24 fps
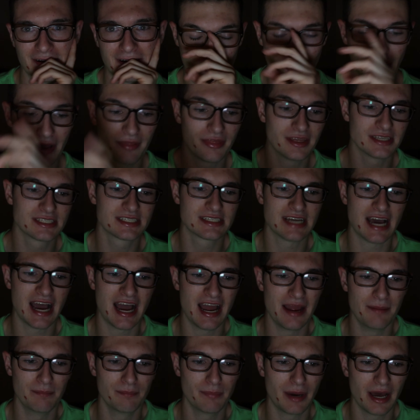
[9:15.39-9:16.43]
By this
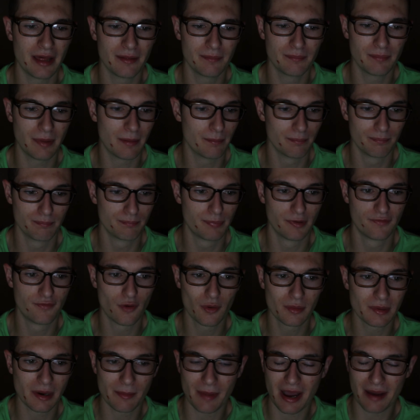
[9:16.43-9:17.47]
time,
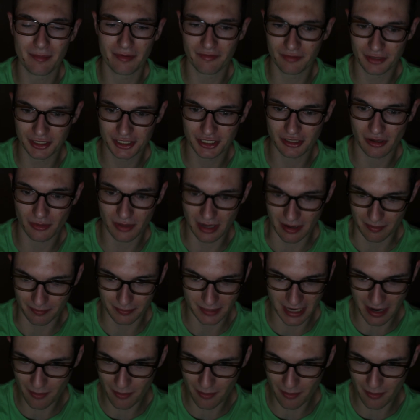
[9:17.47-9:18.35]
before my mom even showed up,